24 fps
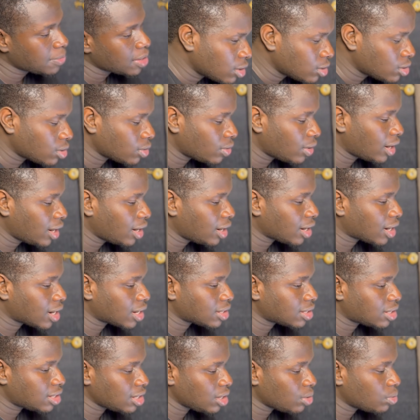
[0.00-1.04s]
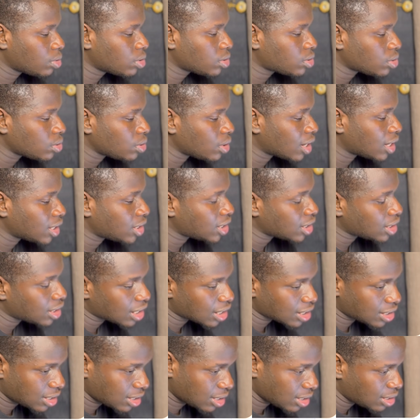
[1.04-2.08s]
So right here you can see what's on your
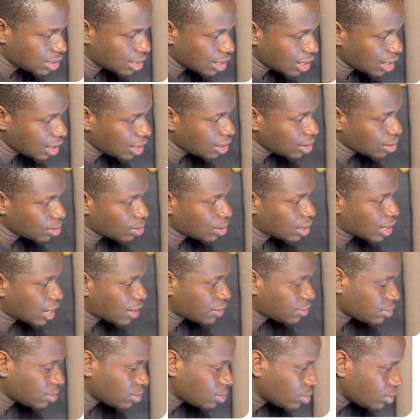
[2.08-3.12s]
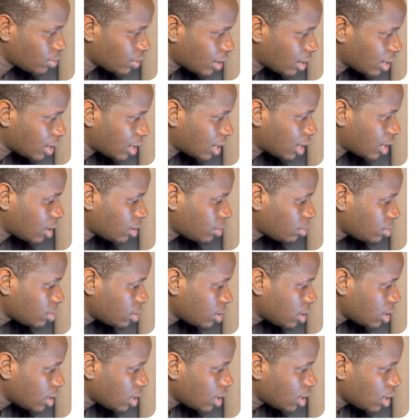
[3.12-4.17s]
agenda today. All I have to do right now
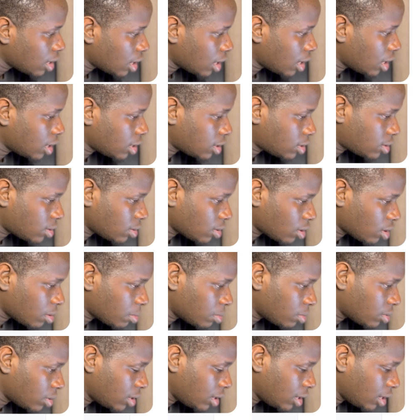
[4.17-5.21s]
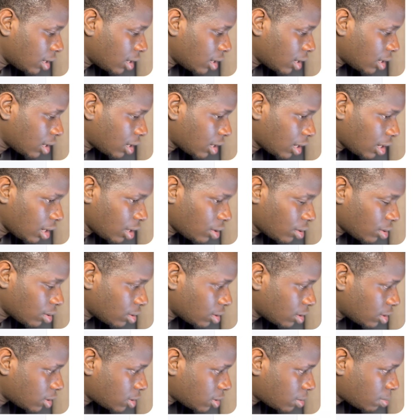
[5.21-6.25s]
is to come on here, click on
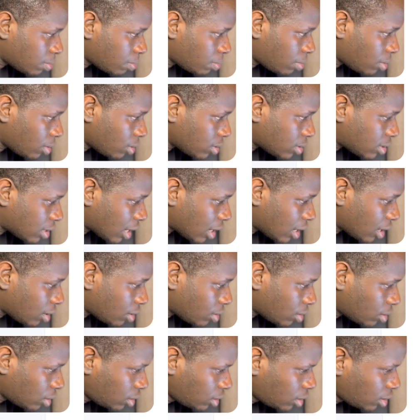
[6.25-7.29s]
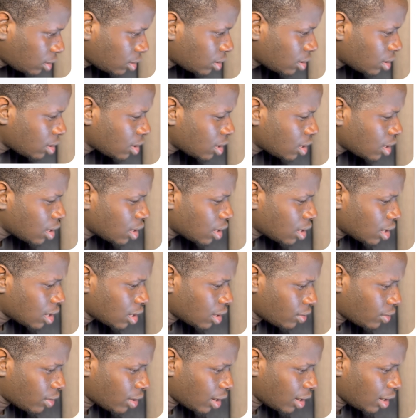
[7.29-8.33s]
this plus icon,
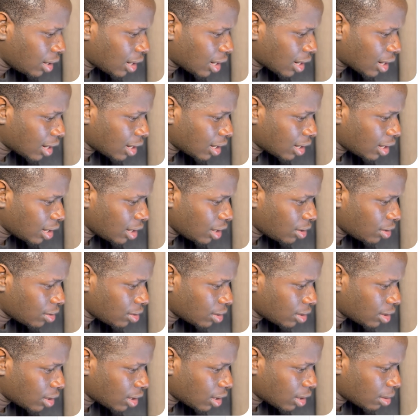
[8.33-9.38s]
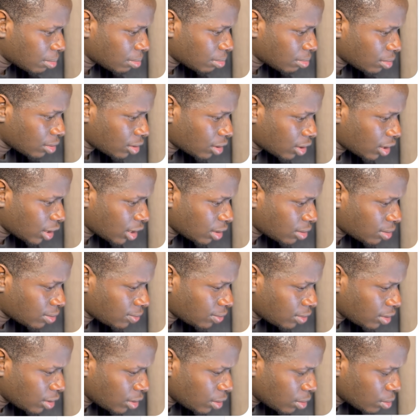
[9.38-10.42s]
right? I can click on create
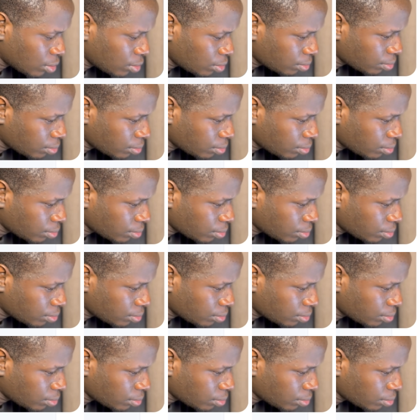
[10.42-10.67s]
video.